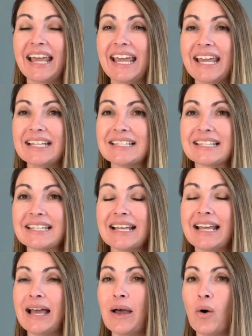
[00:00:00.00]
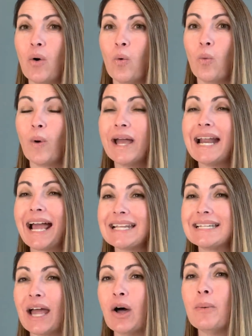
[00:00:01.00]
It's when I
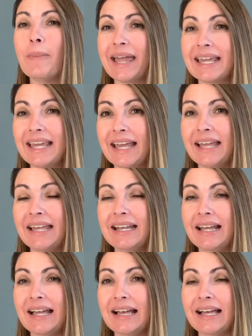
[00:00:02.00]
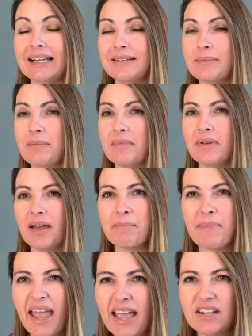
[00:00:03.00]
tell my kid,
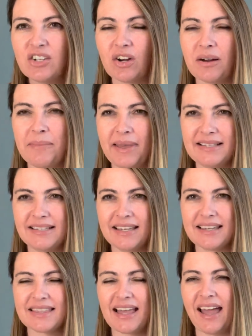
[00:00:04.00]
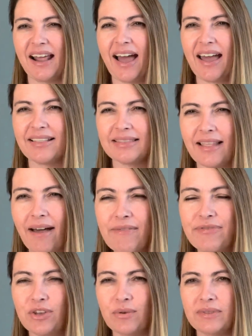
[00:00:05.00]
man, you're amazing at that. I
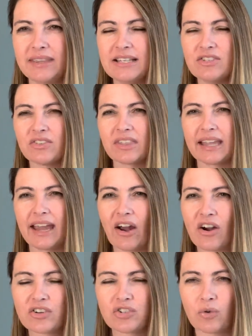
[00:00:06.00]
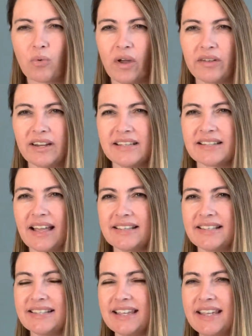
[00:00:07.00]
love you. These are the character qualities I
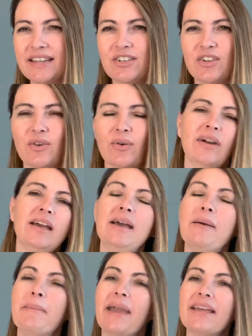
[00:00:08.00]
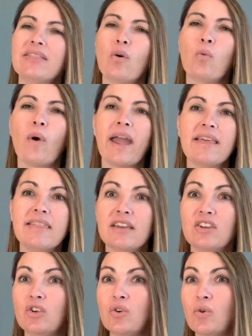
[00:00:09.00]
see in you. Man, the way that
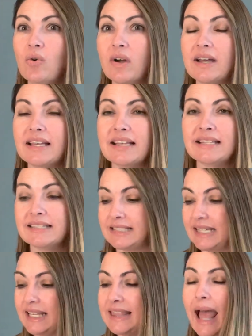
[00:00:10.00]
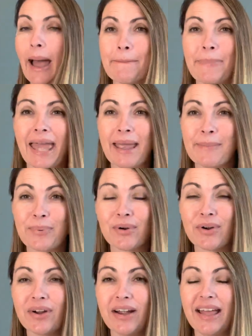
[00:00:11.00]
you did that
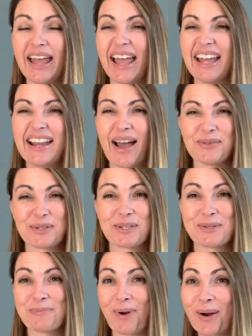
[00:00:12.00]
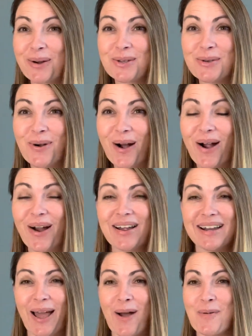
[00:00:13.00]
paper and how smart you are
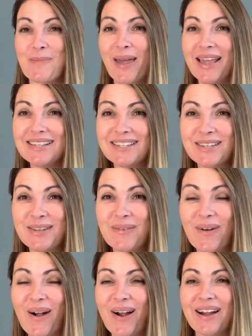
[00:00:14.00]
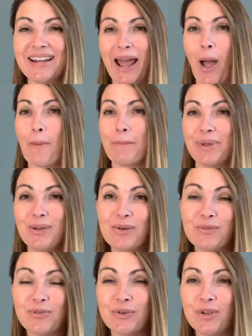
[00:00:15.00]
and how amazing you are and how
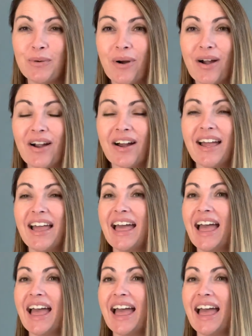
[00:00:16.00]
beautiful you are.